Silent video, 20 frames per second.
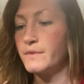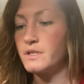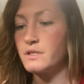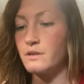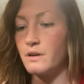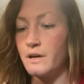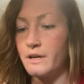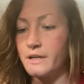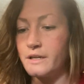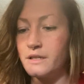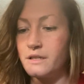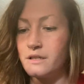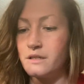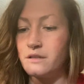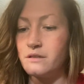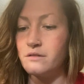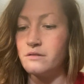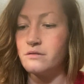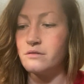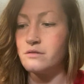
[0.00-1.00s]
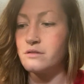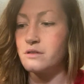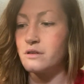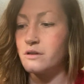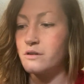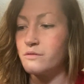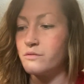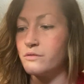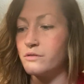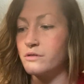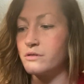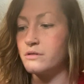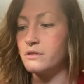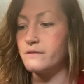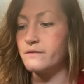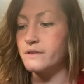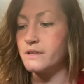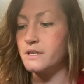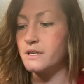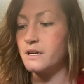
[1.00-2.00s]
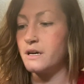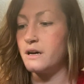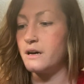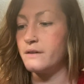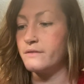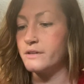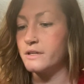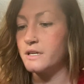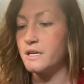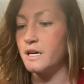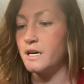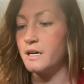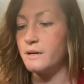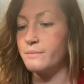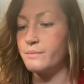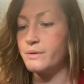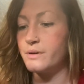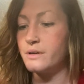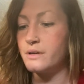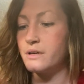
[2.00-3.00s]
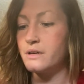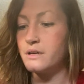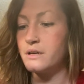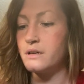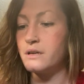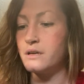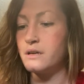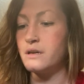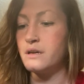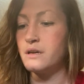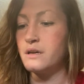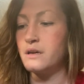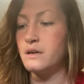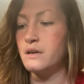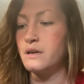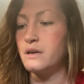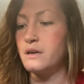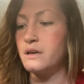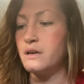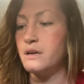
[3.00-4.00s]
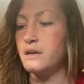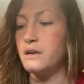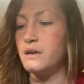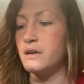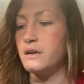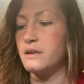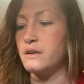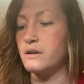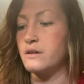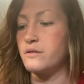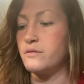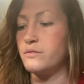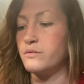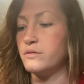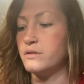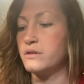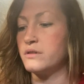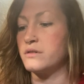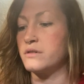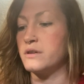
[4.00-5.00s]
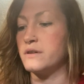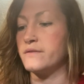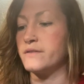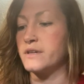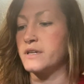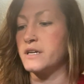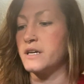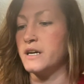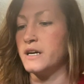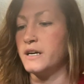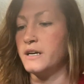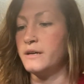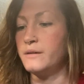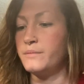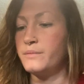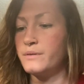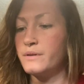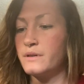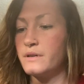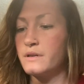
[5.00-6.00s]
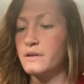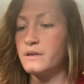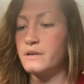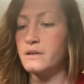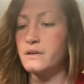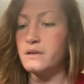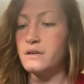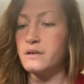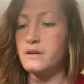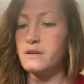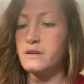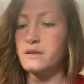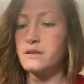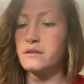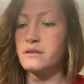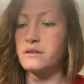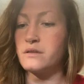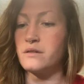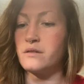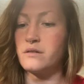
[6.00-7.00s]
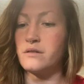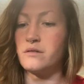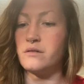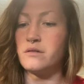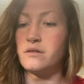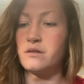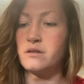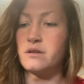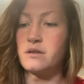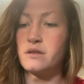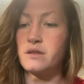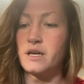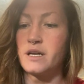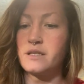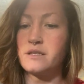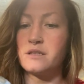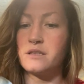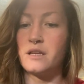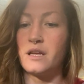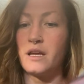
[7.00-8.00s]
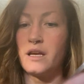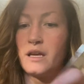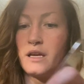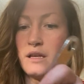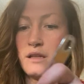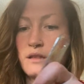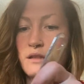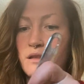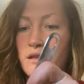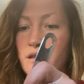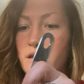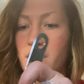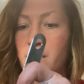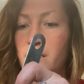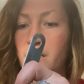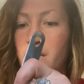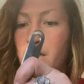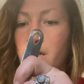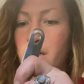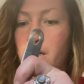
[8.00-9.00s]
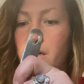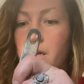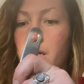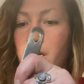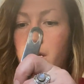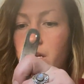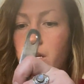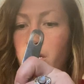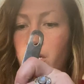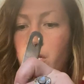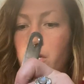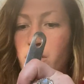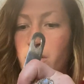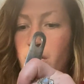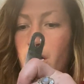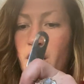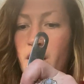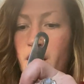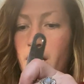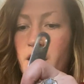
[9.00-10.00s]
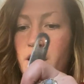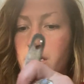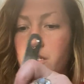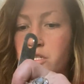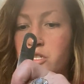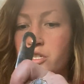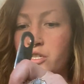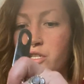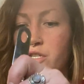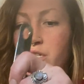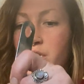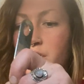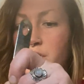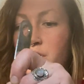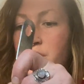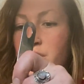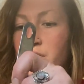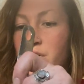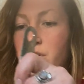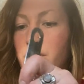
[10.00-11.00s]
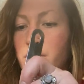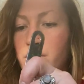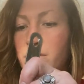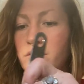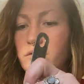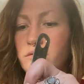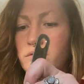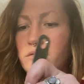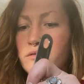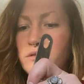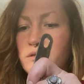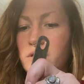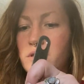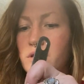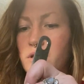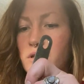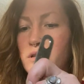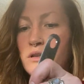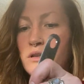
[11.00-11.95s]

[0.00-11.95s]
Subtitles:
So I'm gonna use a quarter of a cup and a quarter of a cup. So that's an eighth. In the hat she goes.